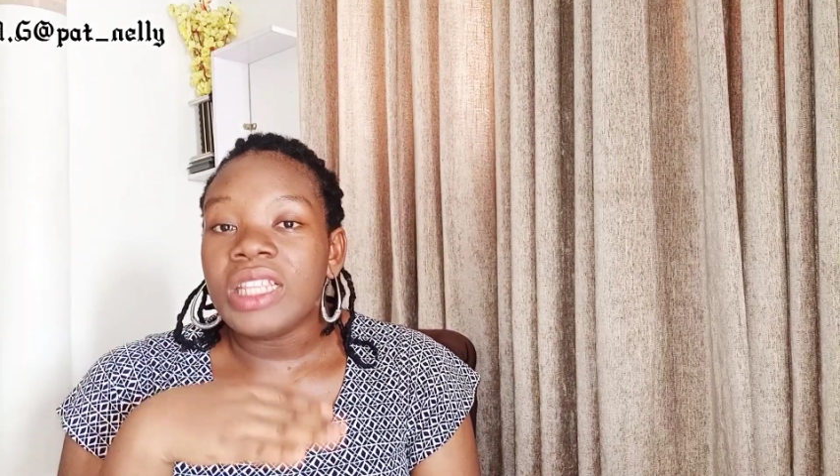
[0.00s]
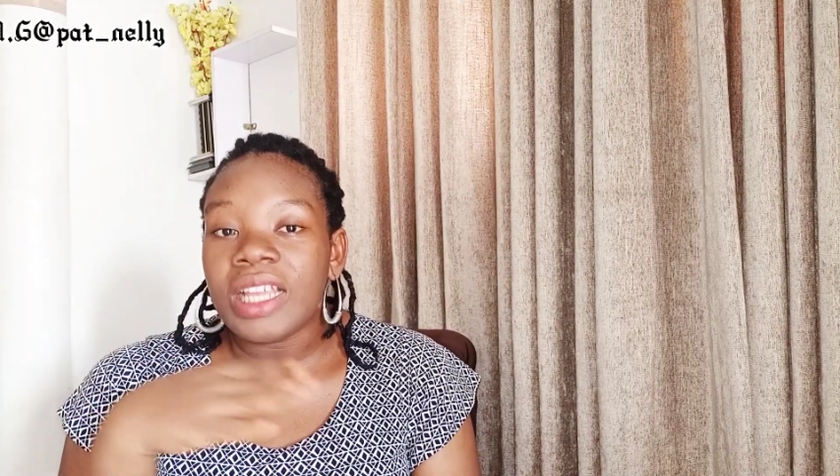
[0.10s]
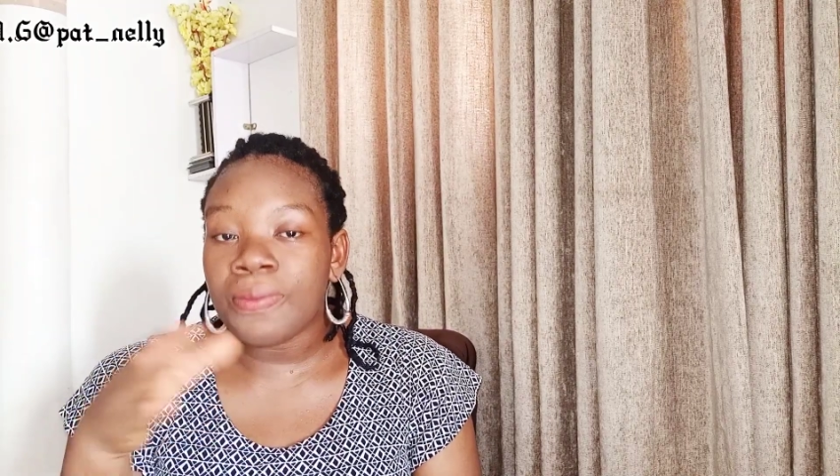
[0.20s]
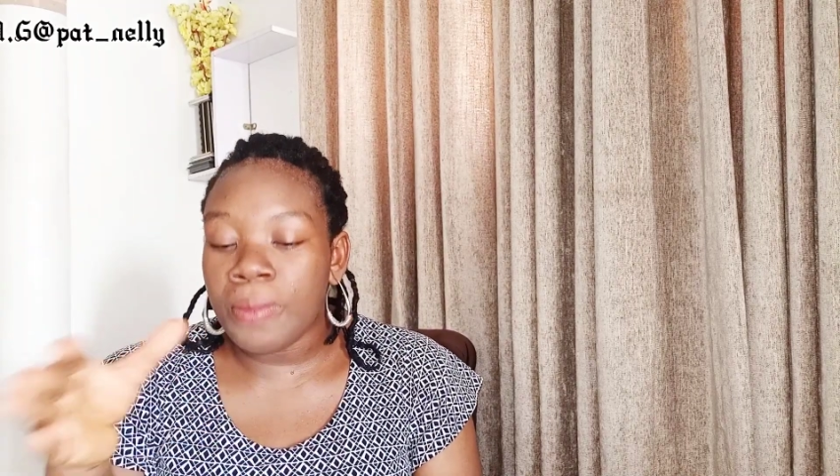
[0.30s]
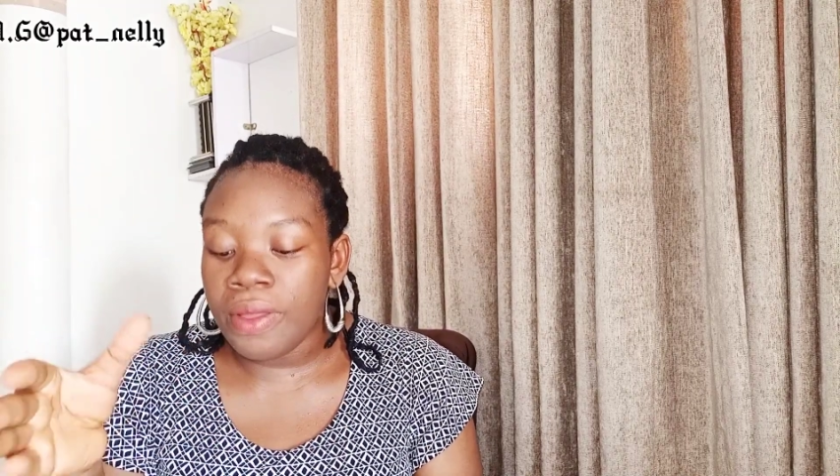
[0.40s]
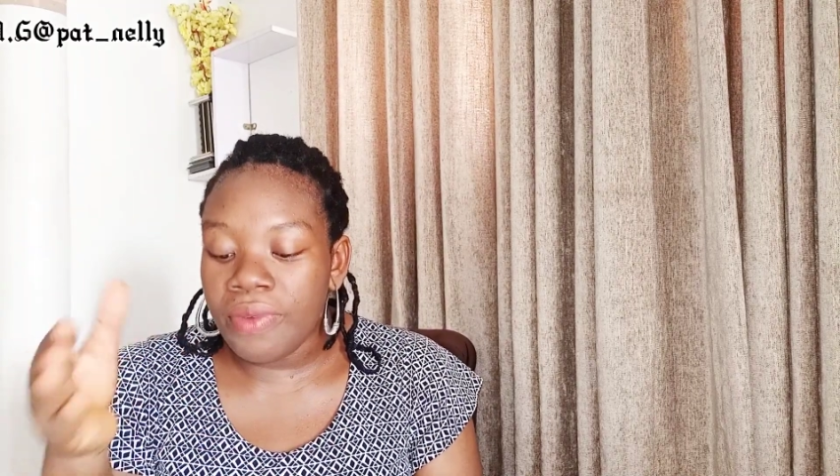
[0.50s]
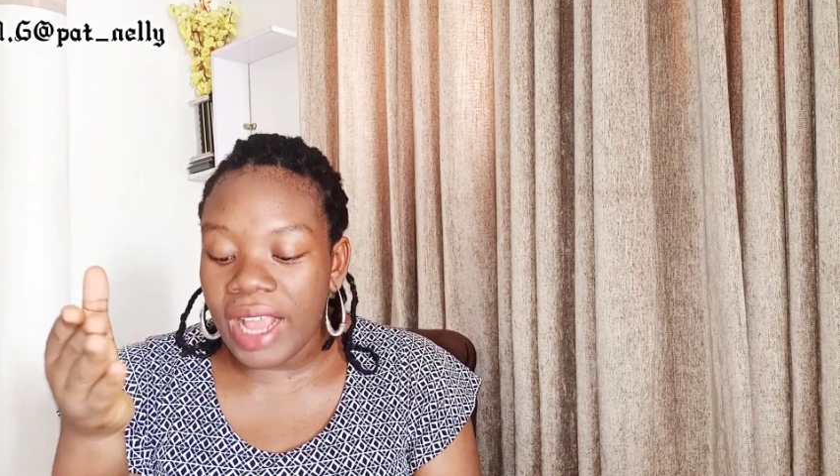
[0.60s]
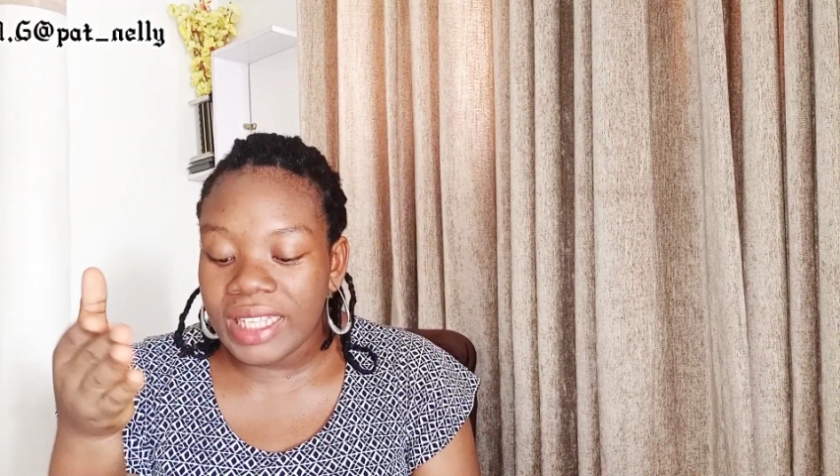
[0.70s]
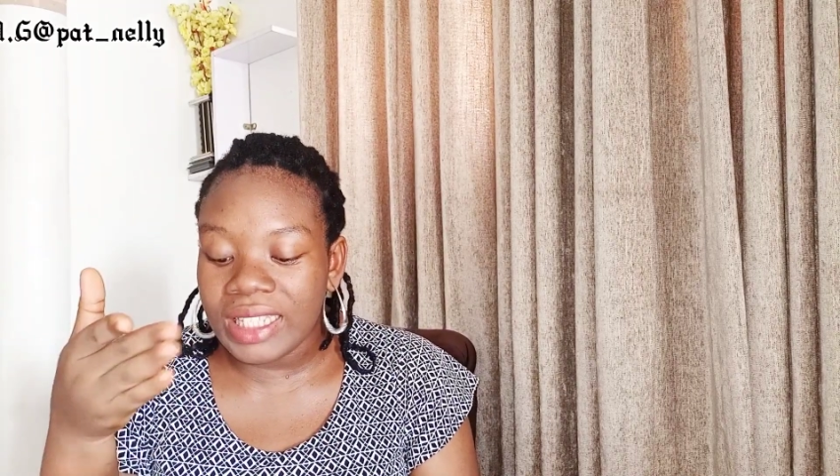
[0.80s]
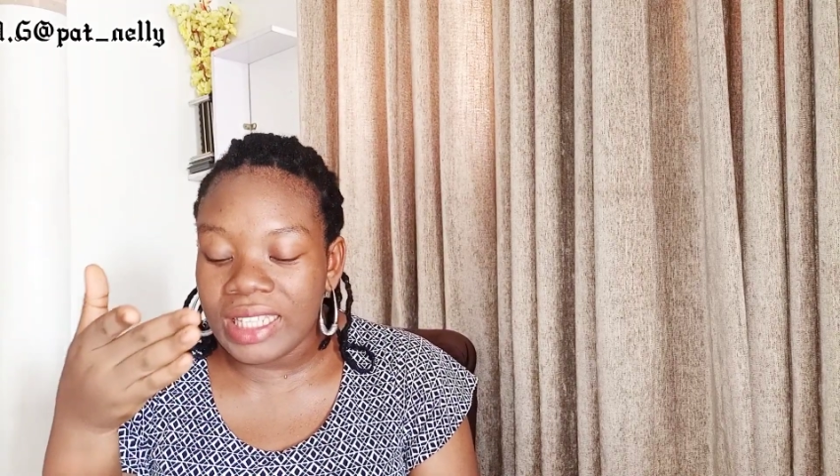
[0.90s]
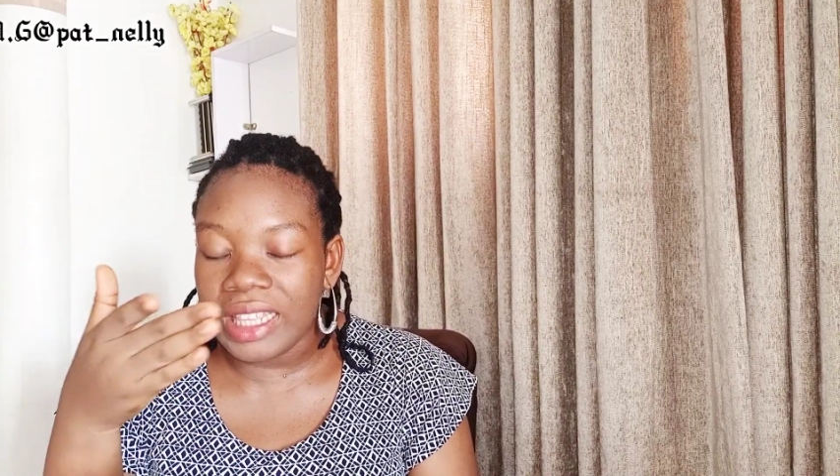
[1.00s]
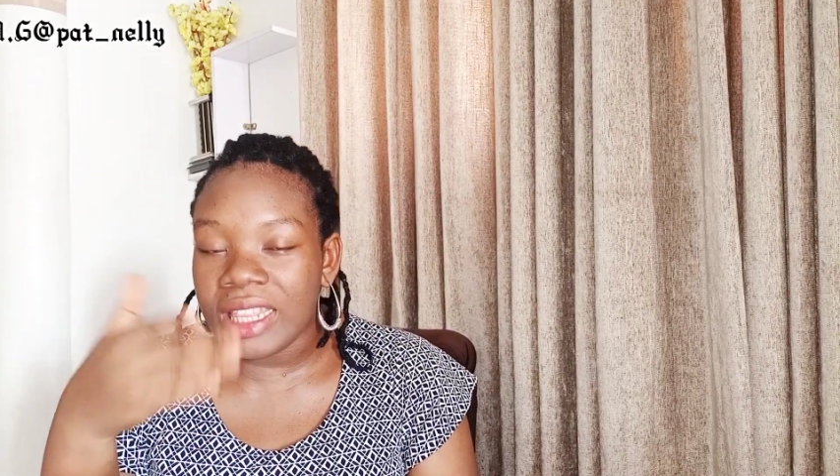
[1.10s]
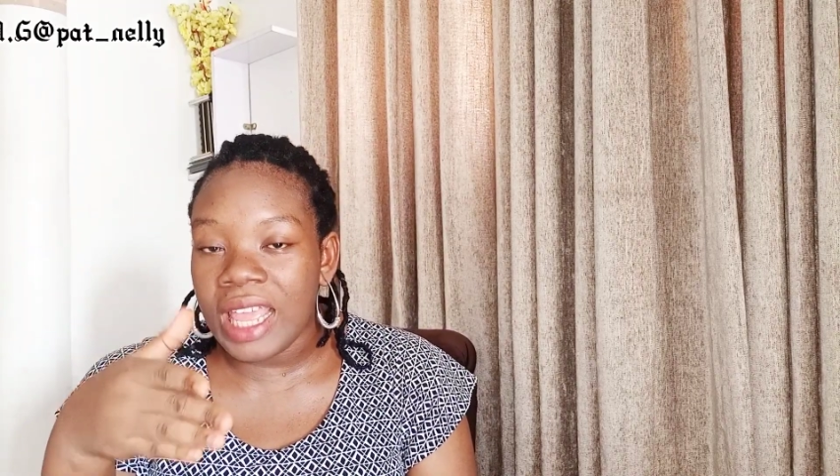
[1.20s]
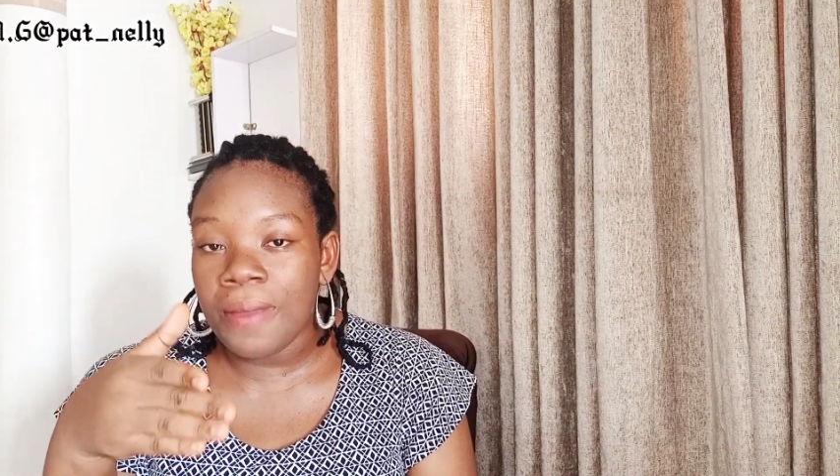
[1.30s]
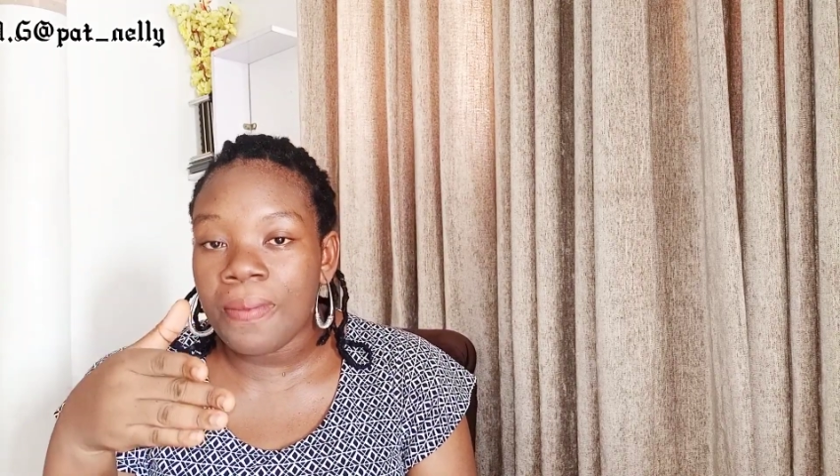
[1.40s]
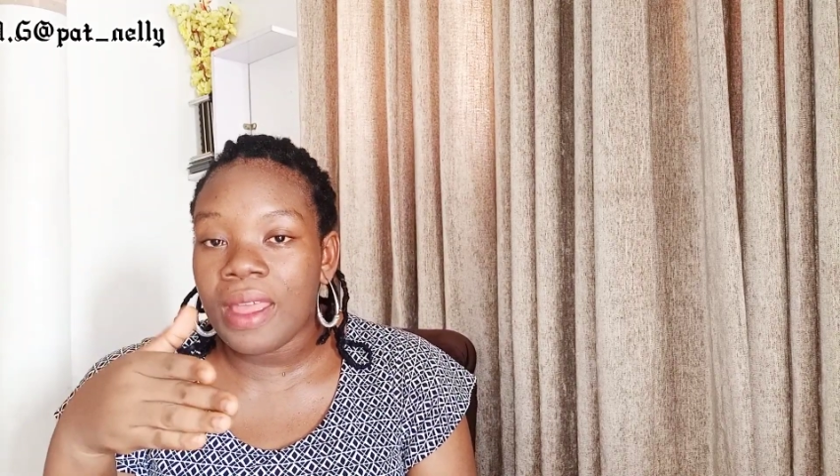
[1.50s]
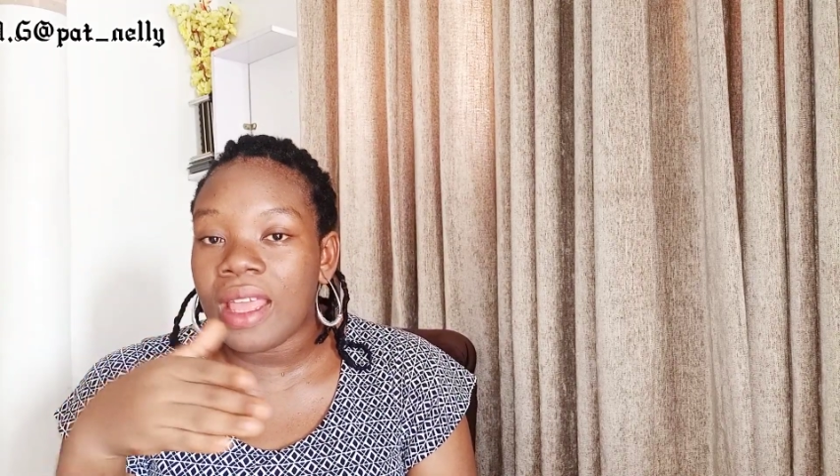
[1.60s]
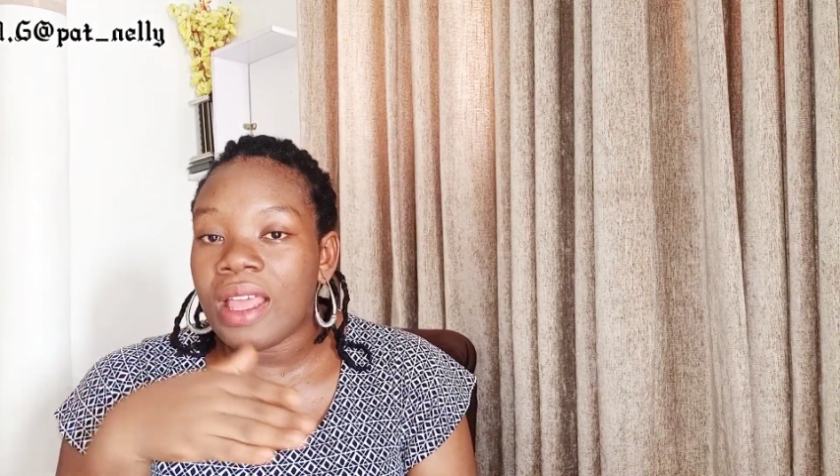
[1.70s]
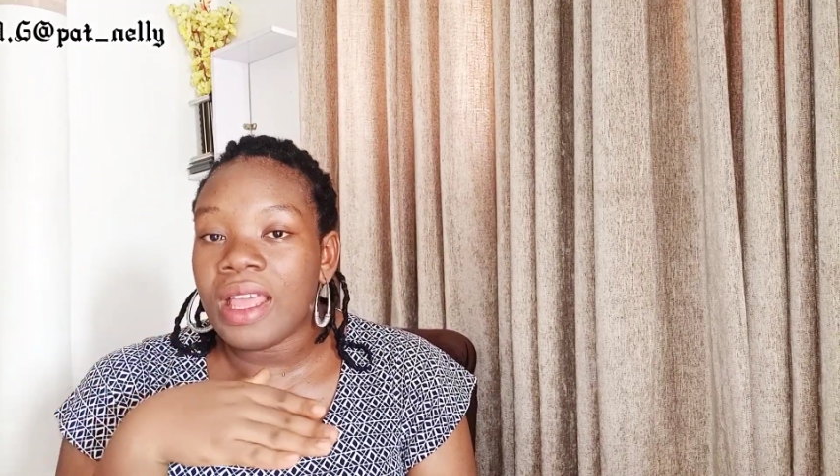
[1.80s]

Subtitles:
they may write the name